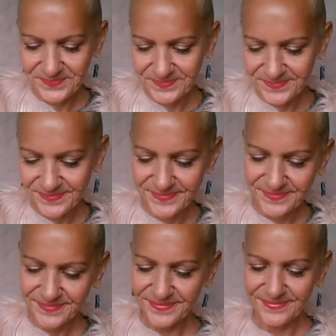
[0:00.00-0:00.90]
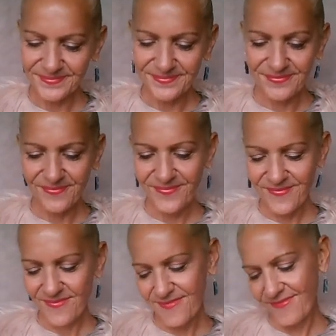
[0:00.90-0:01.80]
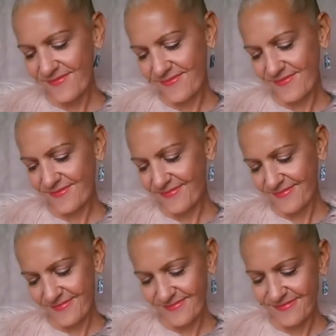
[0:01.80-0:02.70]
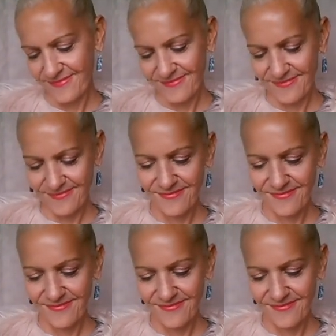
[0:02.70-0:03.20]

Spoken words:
(no one is talking)